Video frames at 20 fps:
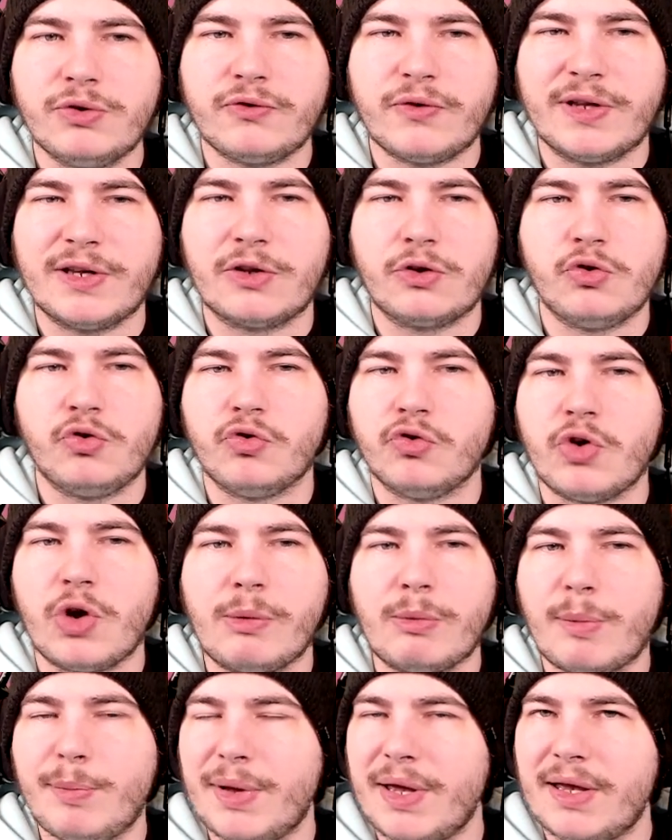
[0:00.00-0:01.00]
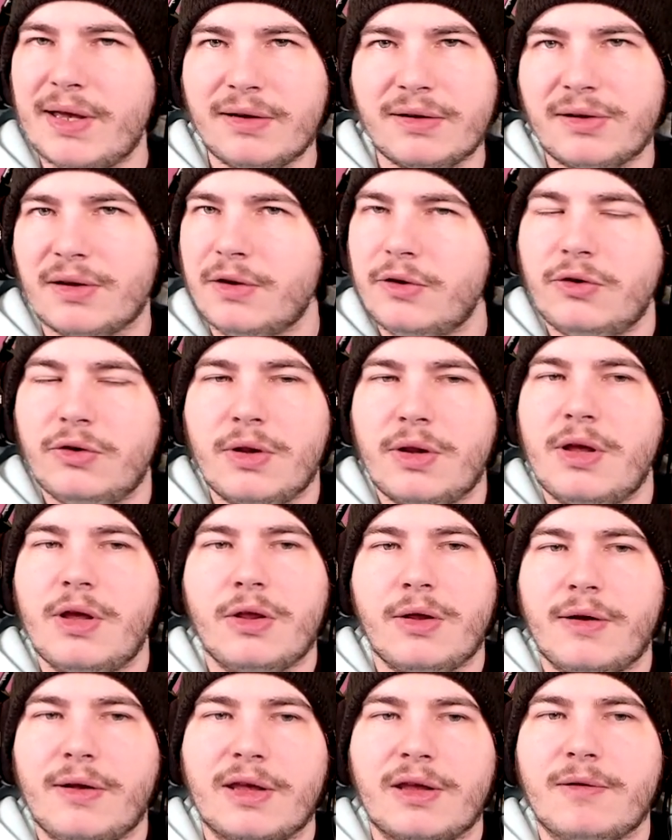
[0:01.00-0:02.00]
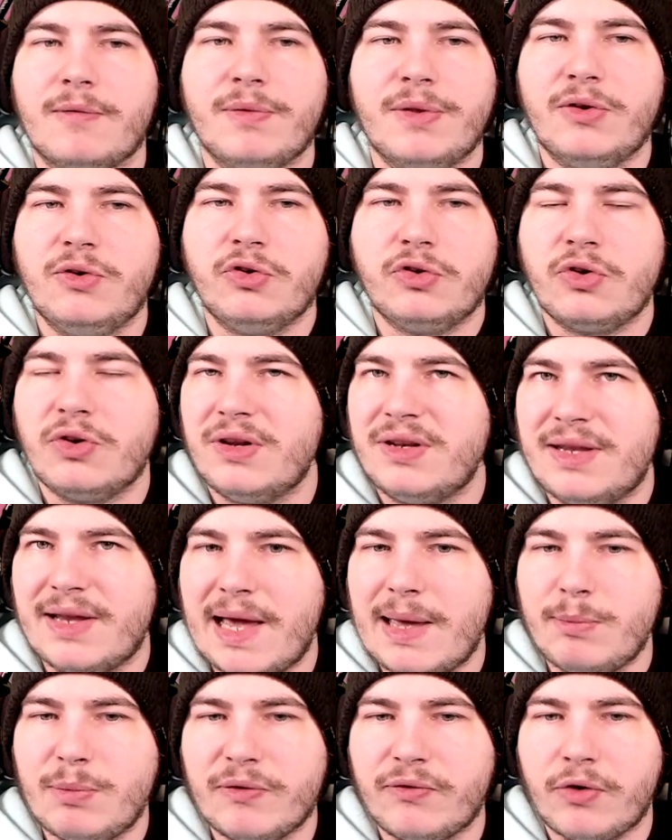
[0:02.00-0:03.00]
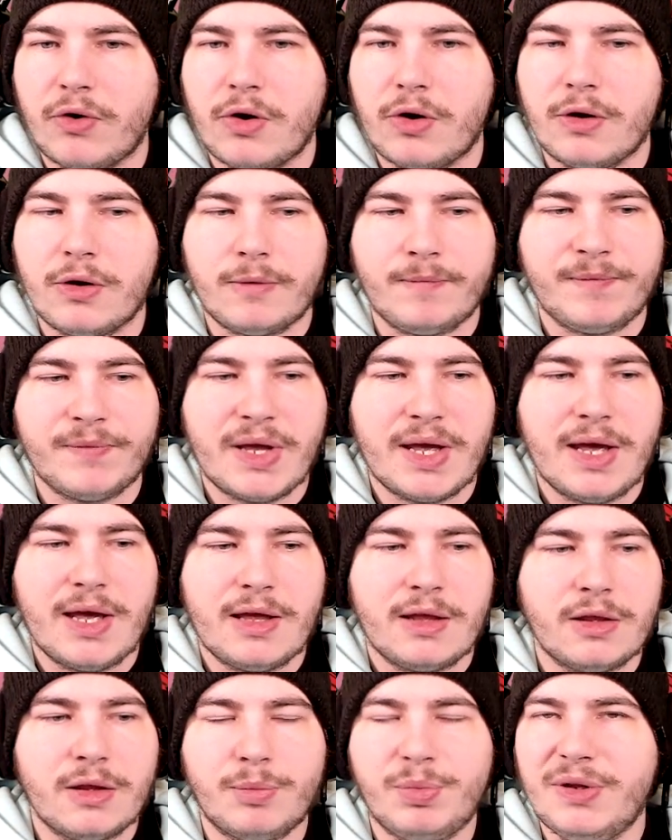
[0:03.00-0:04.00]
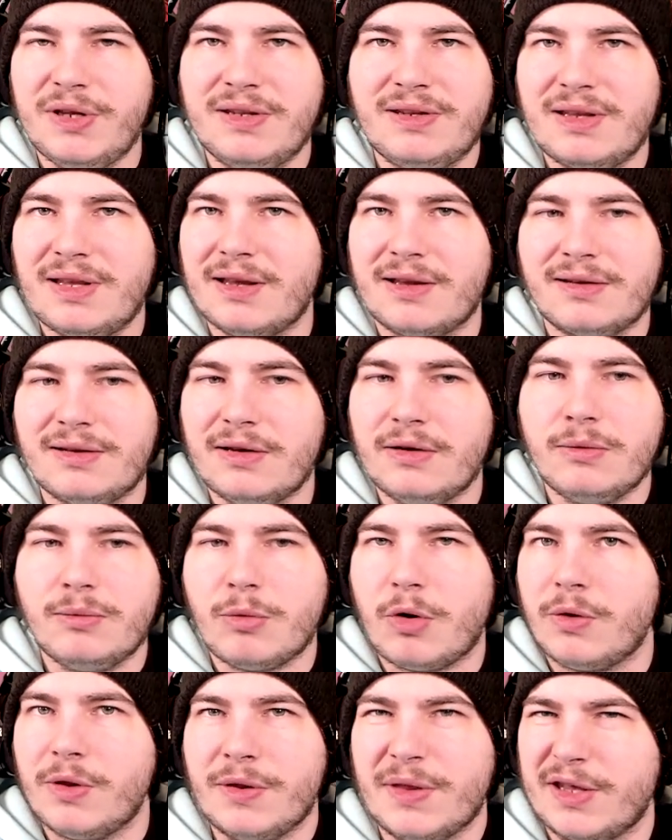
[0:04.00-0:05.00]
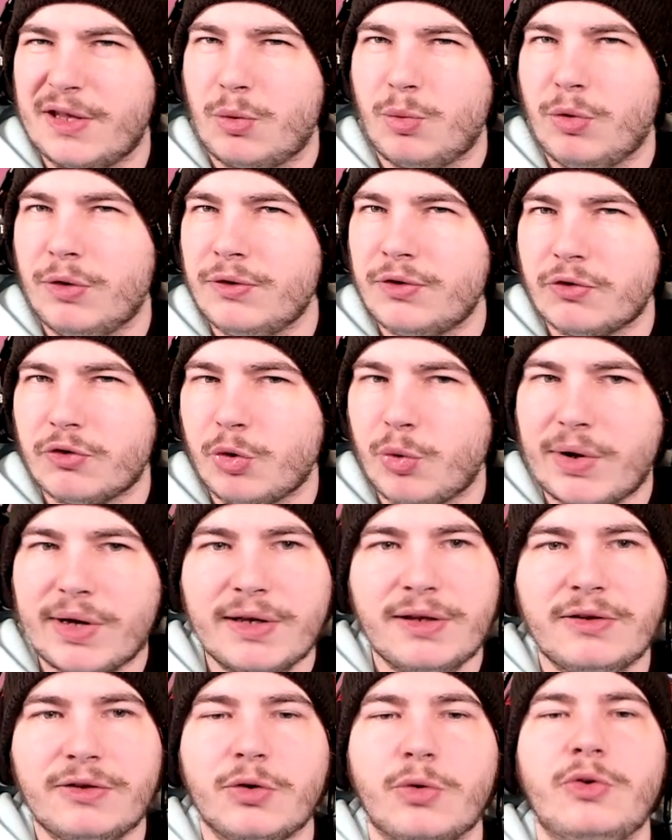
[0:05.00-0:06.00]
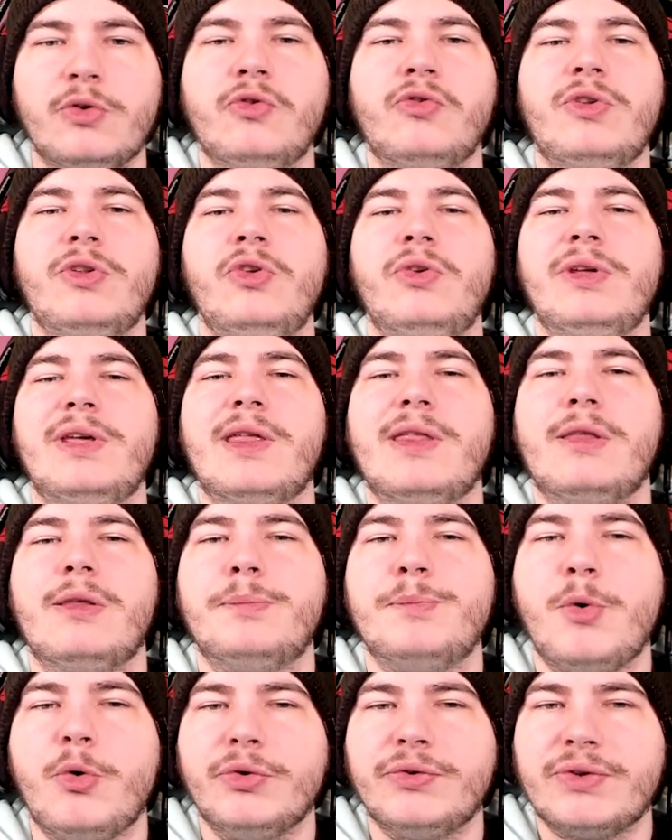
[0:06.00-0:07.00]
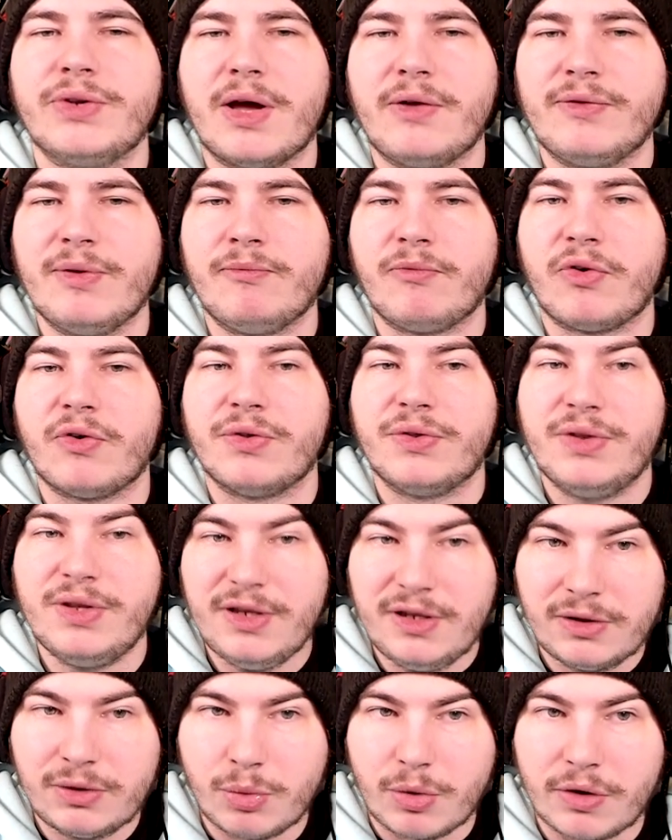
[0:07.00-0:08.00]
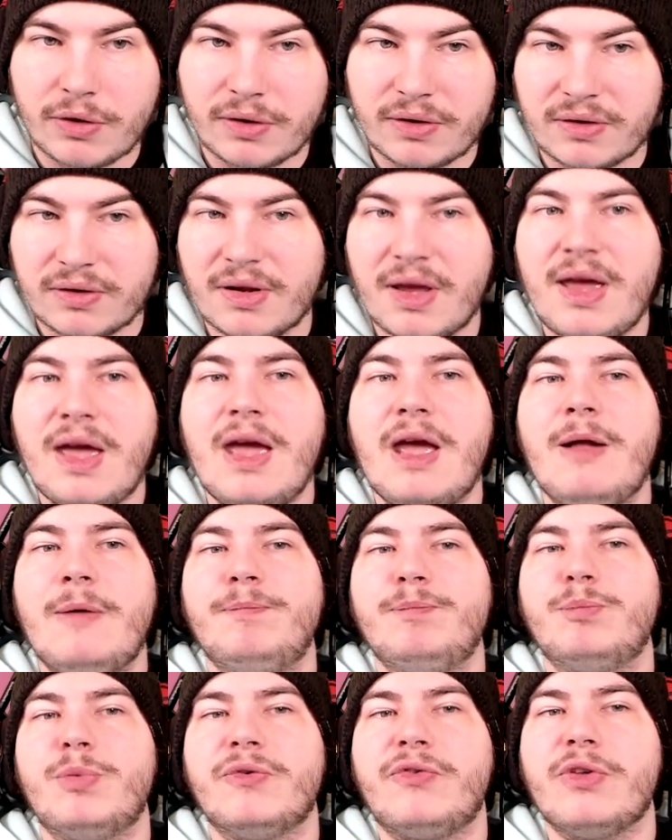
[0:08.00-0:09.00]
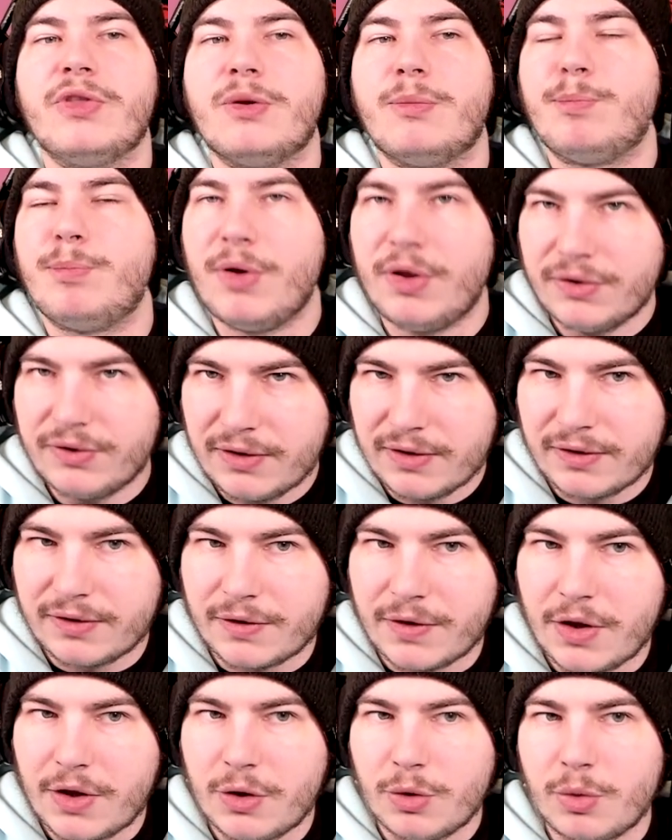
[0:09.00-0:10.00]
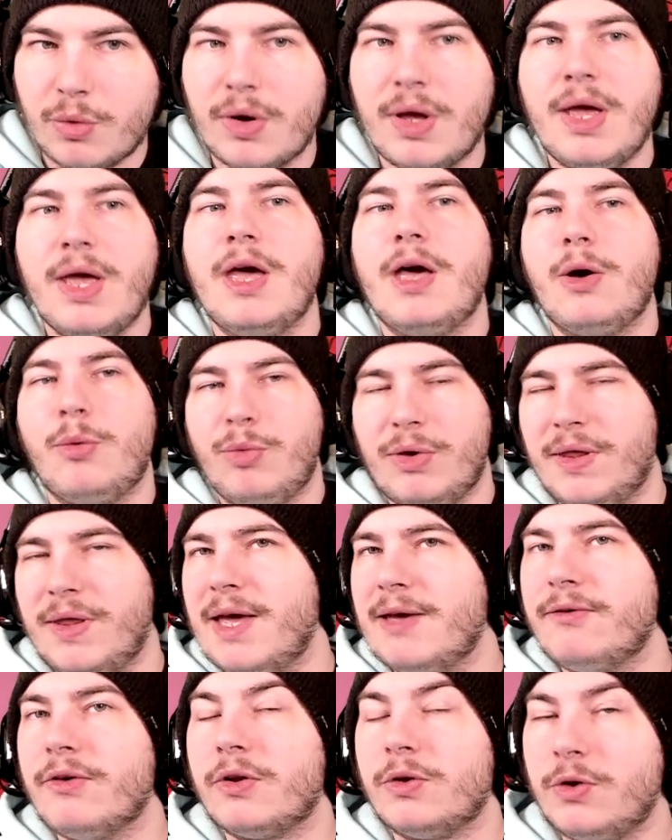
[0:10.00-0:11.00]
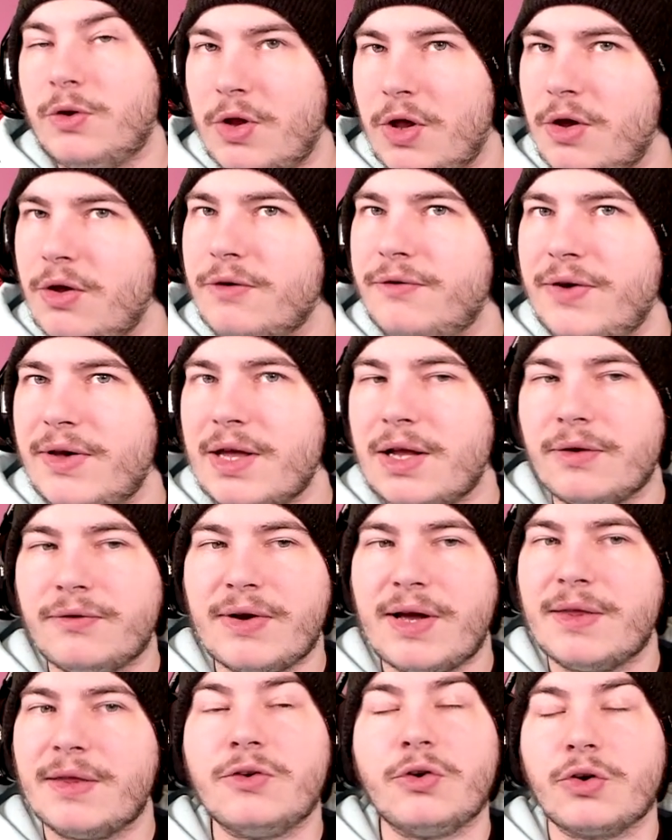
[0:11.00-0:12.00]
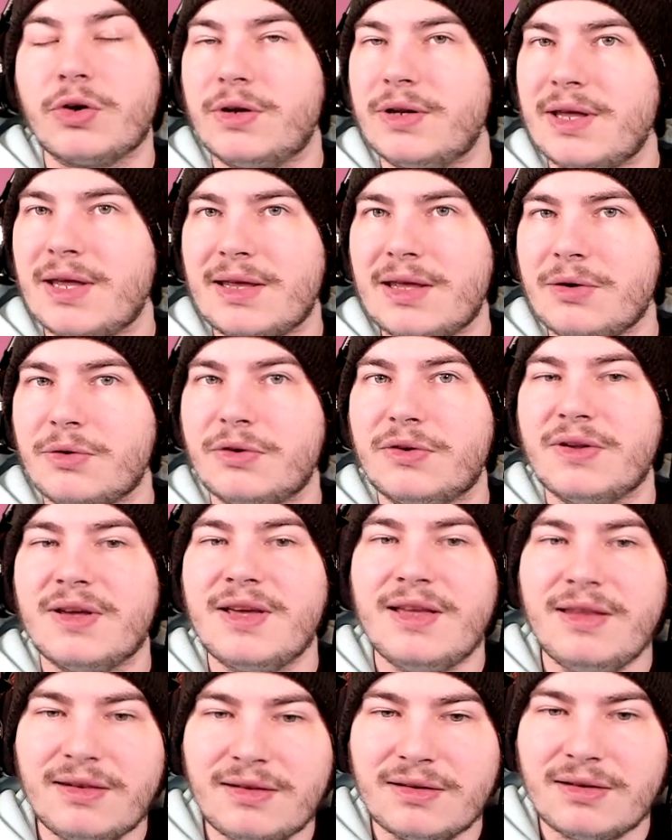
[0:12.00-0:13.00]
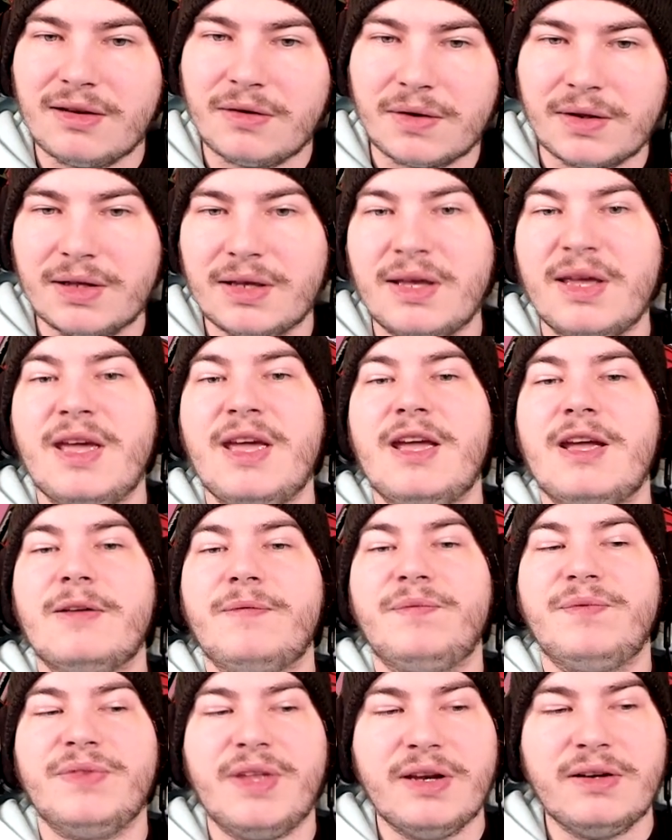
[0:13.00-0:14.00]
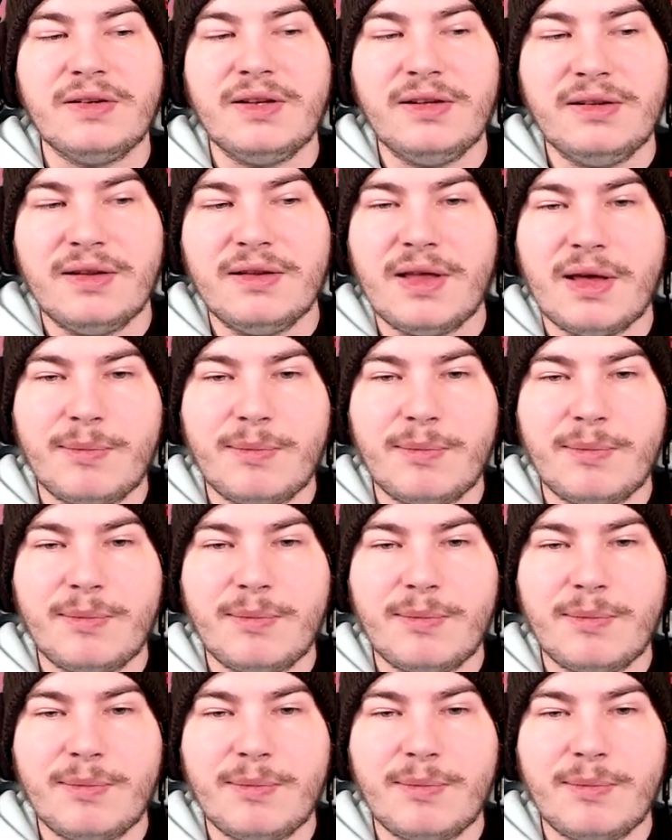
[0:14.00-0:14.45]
for your normal pets. They're just going to die before the bleed kicks in more than once or twice, so you're not really going to get the most out of them for these ones. But for the bosses low, where they have a lot of health and they're not going to get killed instantly, it actually isn't that